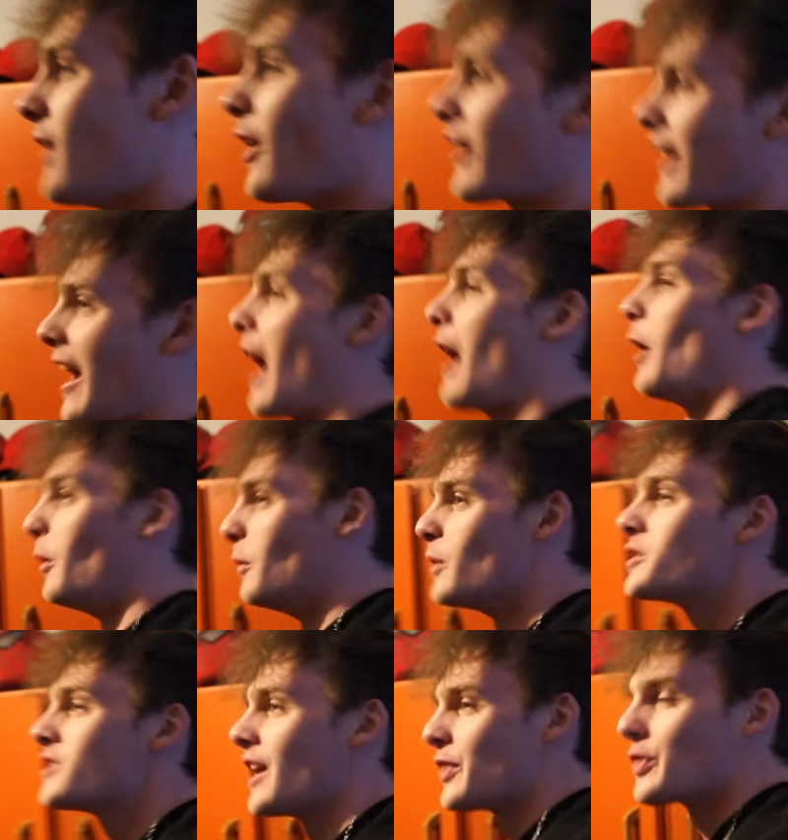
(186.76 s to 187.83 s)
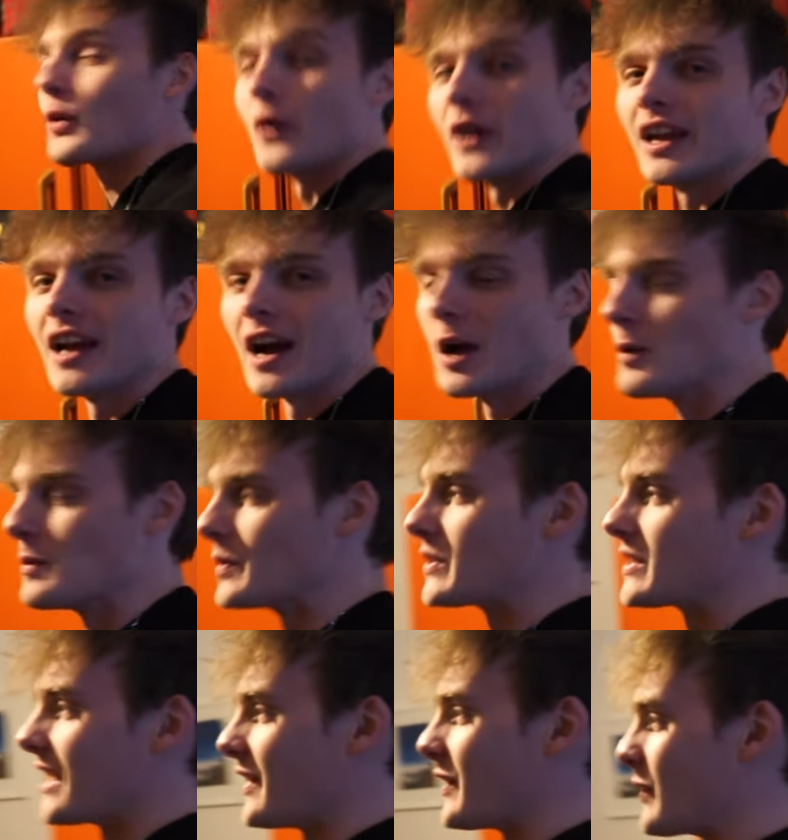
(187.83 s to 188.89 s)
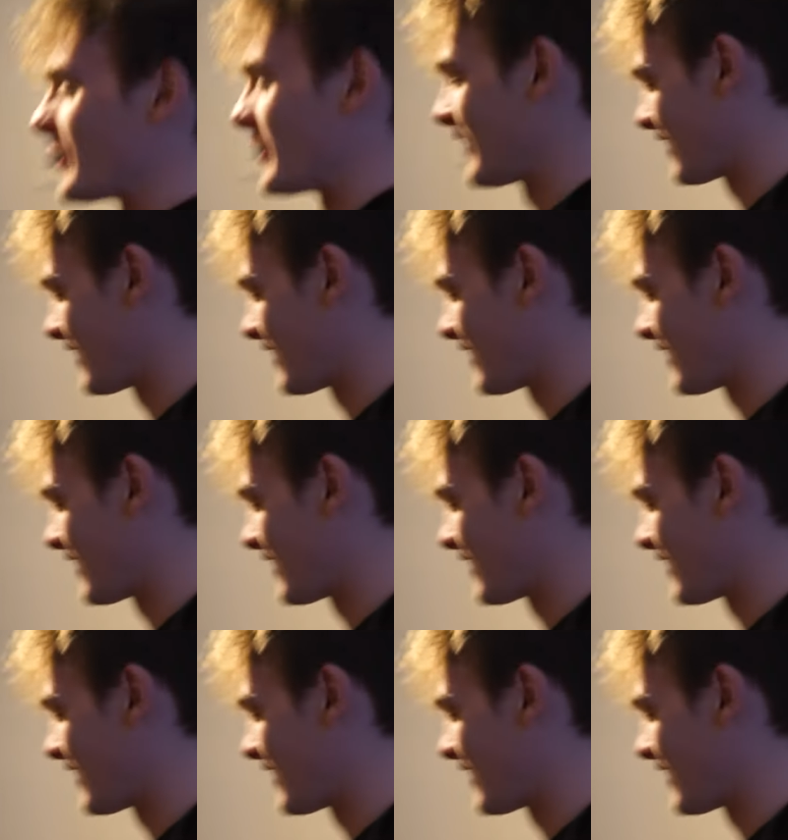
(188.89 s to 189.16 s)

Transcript: Okay, I almost so, said three. I almost said three.